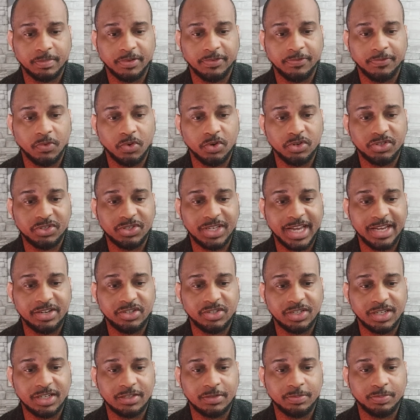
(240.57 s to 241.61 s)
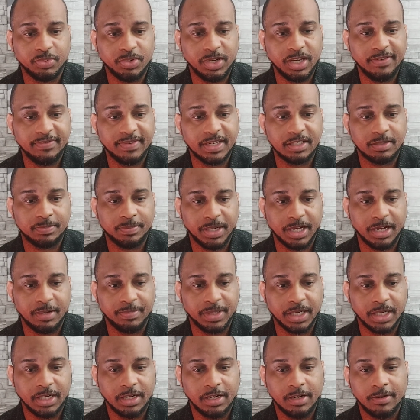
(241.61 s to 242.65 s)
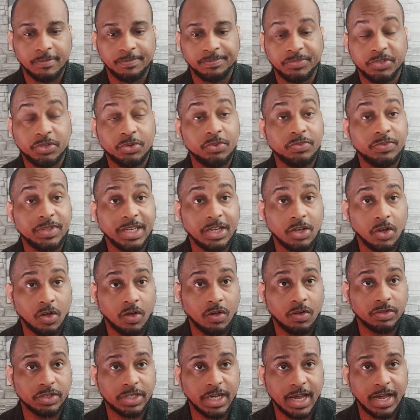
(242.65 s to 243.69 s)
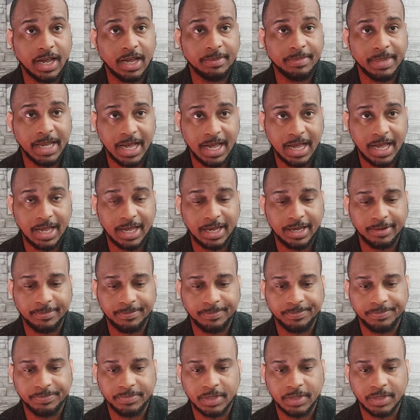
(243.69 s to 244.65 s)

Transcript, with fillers: before staging its previous pump to the all-time high.